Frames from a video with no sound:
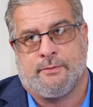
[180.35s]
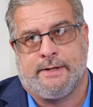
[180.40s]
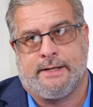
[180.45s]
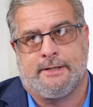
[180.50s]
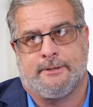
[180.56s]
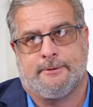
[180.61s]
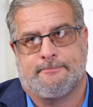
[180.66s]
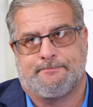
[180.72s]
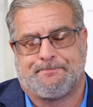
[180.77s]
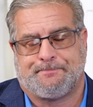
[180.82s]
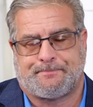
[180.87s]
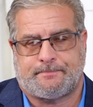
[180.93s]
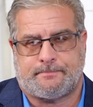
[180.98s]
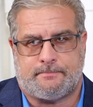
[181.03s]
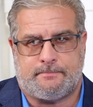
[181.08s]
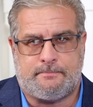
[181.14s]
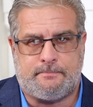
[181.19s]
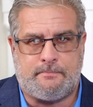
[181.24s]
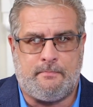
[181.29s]
Week.
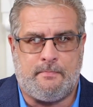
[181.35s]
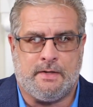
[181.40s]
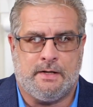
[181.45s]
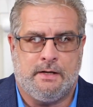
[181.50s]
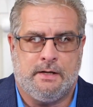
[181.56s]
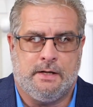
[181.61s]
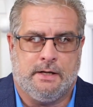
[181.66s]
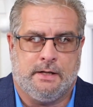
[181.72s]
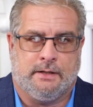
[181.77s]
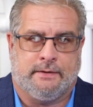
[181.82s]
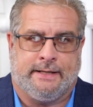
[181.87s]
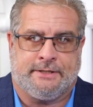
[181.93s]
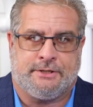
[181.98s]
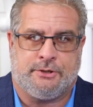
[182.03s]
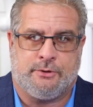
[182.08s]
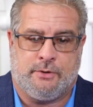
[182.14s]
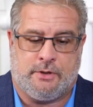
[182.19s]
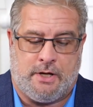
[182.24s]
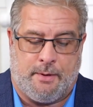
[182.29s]
Let's
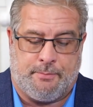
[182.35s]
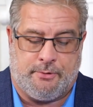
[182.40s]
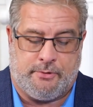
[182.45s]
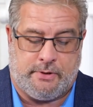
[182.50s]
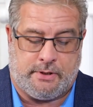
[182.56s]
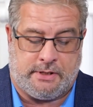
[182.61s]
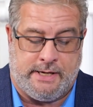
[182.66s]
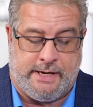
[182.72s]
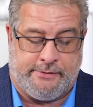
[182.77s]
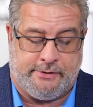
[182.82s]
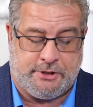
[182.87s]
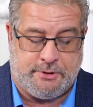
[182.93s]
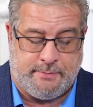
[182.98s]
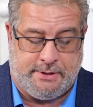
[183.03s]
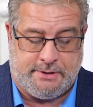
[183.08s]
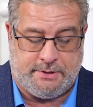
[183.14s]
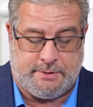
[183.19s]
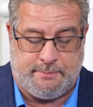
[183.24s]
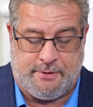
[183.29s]
do a couple of
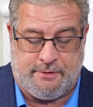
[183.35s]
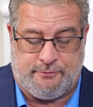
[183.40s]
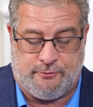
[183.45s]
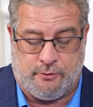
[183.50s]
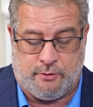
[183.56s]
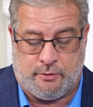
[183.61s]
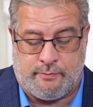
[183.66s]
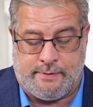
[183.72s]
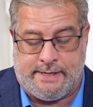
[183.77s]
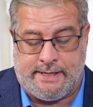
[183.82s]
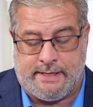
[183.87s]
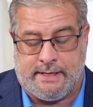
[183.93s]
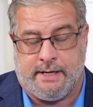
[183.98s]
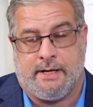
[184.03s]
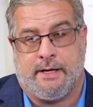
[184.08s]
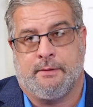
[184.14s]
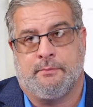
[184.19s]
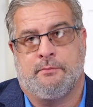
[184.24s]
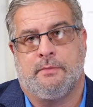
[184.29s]
acknowledgments before we
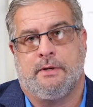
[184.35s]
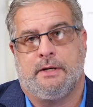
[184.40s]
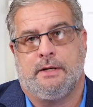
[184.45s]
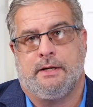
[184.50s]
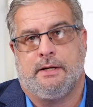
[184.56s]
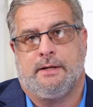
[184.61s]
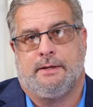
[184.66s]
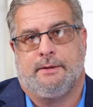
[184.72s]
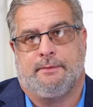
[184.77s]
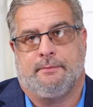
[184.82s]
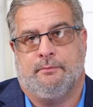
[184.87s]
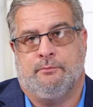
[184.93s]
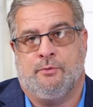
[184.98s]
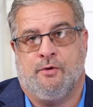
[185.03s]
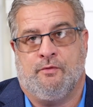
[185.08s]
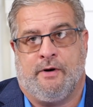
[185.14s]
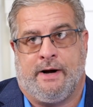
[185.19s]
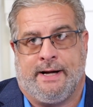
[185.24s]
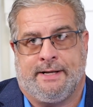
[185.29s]

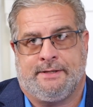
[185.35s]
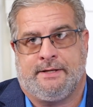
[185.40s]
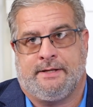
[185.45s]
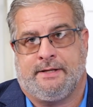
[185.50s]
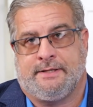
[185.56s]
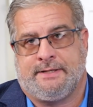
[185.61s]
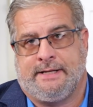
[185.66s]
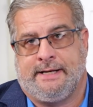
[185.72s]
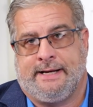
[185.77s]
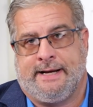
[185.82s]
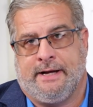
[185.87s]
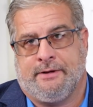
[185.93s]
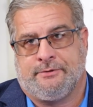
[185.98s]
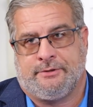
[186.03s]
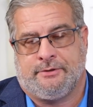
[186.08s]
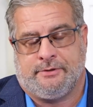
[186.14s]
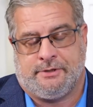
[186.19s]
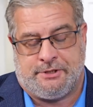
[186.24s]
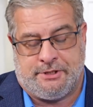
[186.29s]
move on to the City
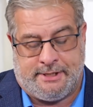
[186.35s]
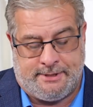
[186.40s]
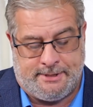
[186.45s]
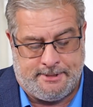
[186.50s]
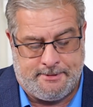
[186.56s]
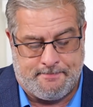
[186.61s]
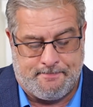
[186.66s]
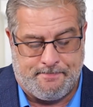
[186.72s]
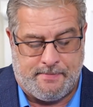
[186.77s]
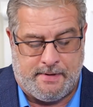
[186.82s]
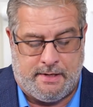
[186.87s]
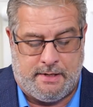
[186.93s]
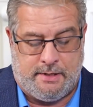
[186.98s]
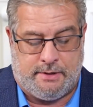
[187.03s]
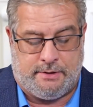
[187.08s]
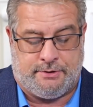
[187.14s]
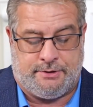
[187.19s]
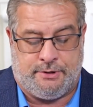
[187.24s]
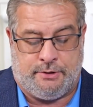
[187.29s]
Council agenda.
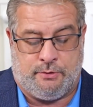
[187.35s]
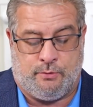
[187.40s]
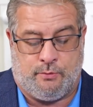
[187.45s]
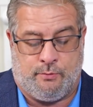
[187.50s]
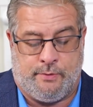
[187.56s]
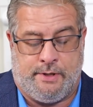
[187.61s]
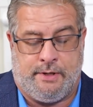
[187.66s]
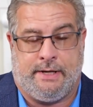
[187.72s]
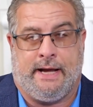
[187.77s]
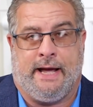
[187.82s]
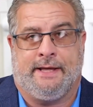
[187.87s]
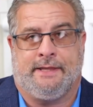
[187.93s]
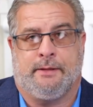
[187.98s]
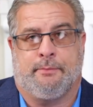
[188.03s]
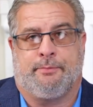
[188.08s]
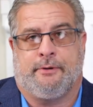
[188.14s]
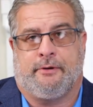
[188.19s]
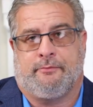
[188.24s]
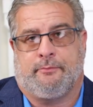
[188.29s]
So we had
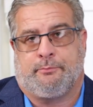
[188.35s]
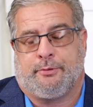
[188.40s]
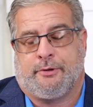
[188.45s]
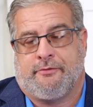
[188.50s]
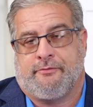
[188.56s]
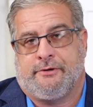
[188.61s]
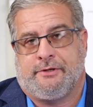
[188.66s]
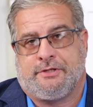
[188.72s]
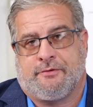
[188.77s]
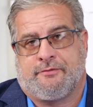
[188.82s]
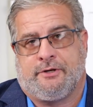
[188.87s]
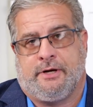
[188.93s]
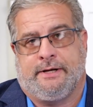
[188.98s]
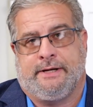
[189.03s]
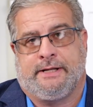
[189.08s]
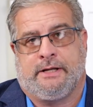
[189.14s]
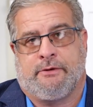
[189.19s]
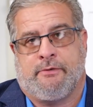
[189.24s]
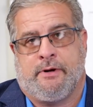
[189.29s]
the privilege of
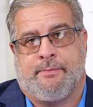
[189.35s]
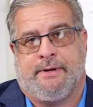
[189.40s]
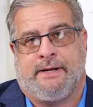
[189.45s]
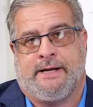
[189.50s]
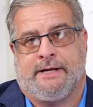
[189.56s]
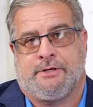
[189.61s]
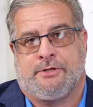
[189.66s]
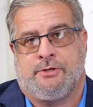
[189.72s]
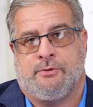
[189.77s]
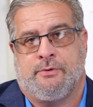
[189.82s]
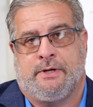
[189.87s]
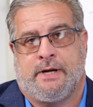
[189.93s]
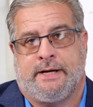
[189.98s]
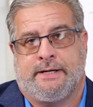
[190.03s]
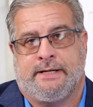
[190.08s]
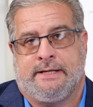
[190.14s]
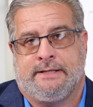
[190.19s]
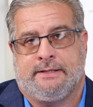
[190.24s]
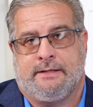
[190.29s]
cutting the ribbon at
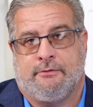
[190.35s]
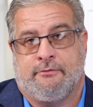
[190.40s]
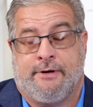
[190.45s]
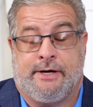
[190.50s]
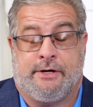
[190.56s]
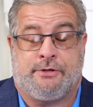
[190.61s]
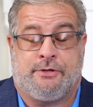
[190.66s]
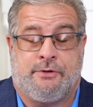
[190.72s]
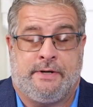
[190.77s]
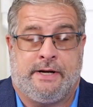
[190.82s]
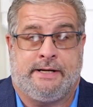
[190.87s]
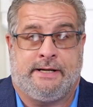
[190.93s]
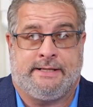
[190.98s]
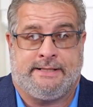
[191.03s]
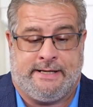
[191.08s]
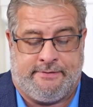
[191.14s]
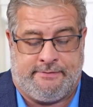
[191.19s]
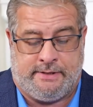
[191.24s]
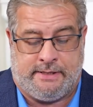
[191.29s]
Rare
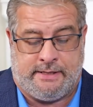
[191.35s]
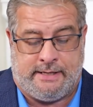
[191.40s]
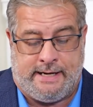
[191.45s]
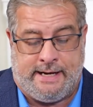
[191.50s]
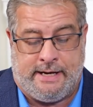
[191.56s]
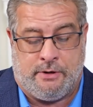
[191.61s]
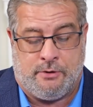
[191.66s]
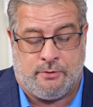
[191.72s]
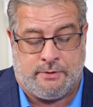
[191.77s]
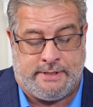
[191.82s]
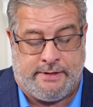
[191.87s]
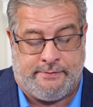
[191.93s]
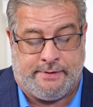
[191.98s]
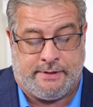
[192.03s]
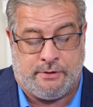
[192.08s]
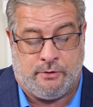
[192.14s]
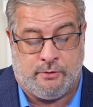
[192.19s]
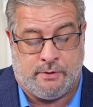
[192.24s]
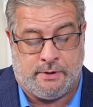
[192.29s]
297 at Hotel
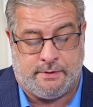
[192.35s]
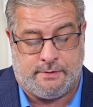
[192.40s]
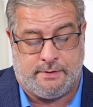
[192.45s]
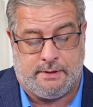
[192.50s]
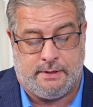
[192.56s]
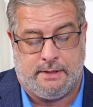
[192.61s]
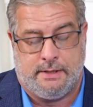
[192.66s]
on North.